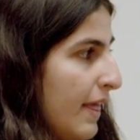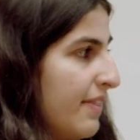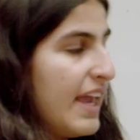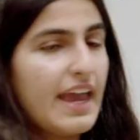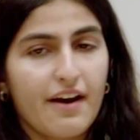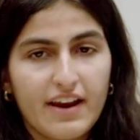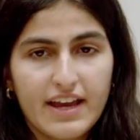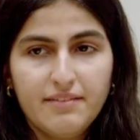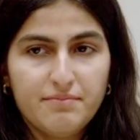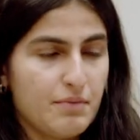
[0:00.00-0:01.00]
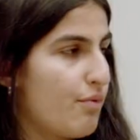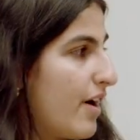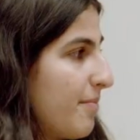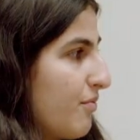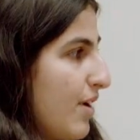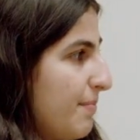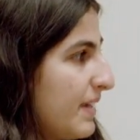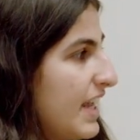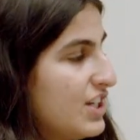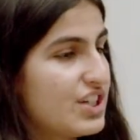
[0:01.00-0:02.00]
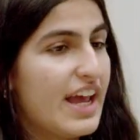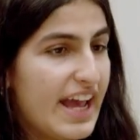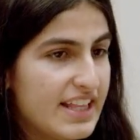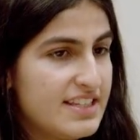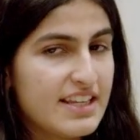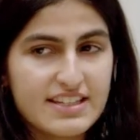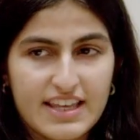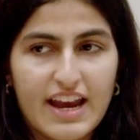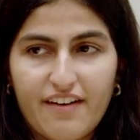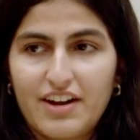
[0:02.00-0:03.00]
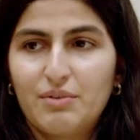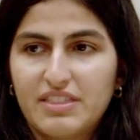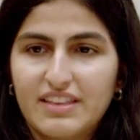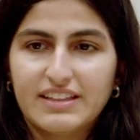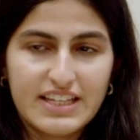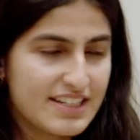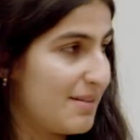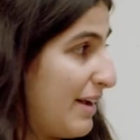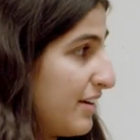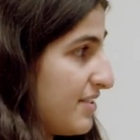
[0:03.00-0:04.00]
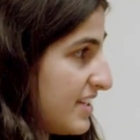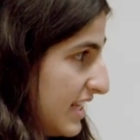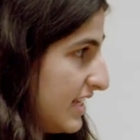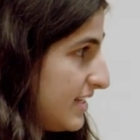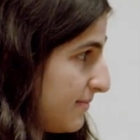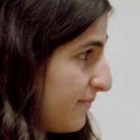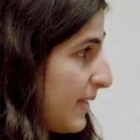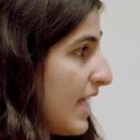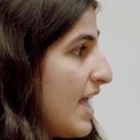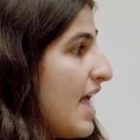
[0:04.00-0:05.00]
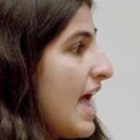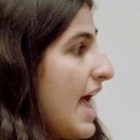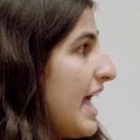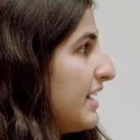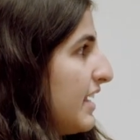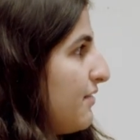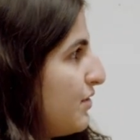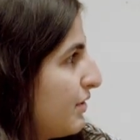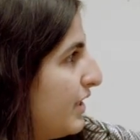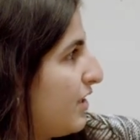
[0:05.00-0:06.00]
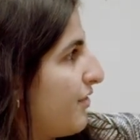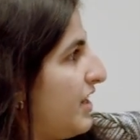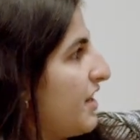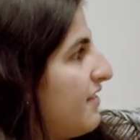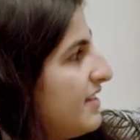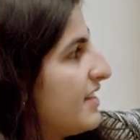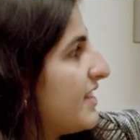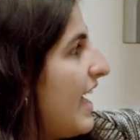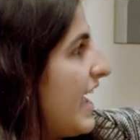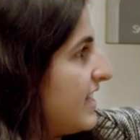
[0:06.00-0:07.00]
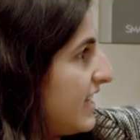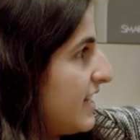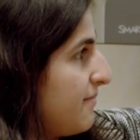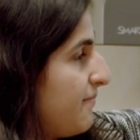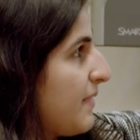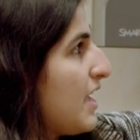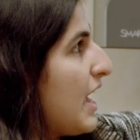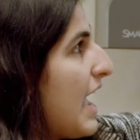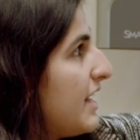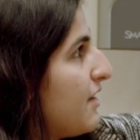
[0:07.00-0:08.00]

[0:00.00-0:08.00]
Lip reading: the area where replication ends is the area with the least amount of C's. And if you look over here, this is the ending. And